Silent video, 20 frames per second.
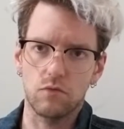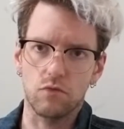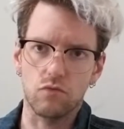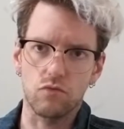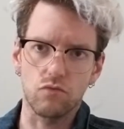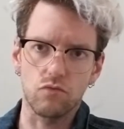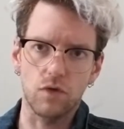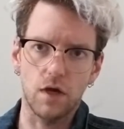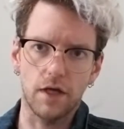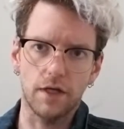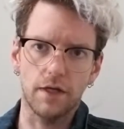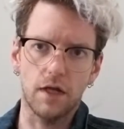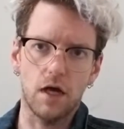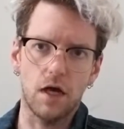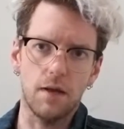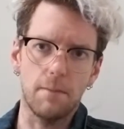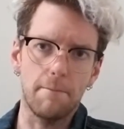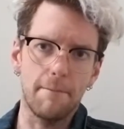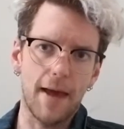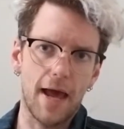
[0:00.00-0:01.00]
run
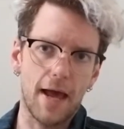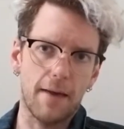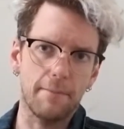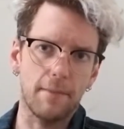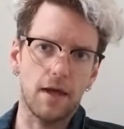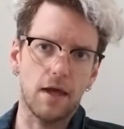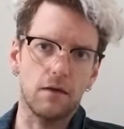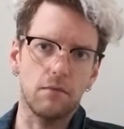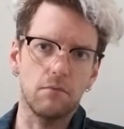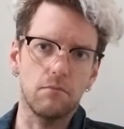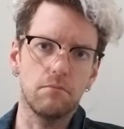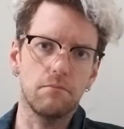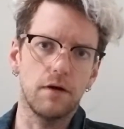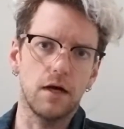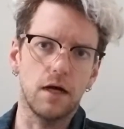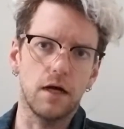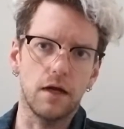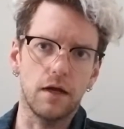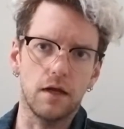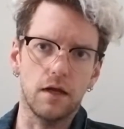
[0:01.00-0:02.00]
on Batman
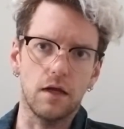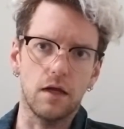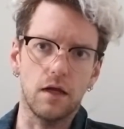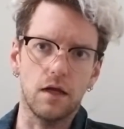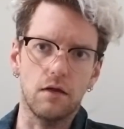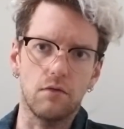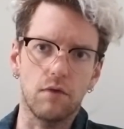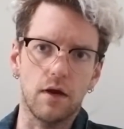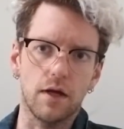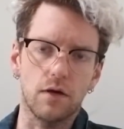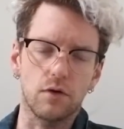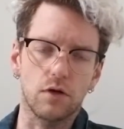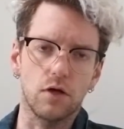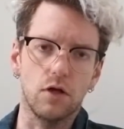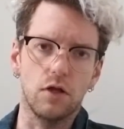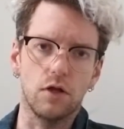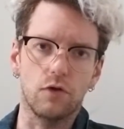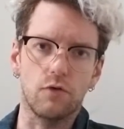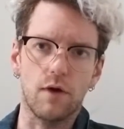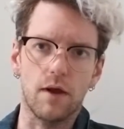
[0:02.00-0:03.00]
by a writer
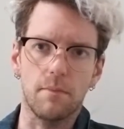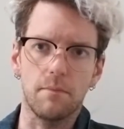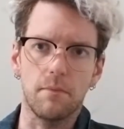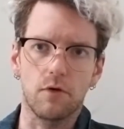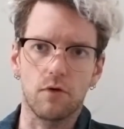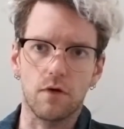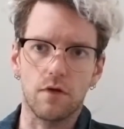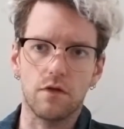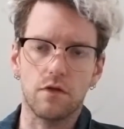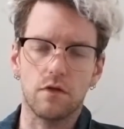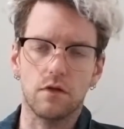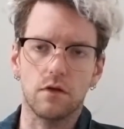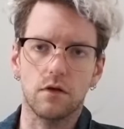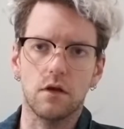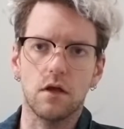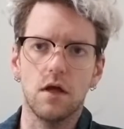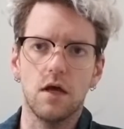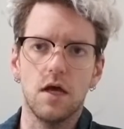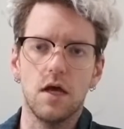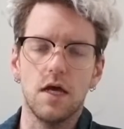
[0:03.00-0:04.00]
called Grant Morrison.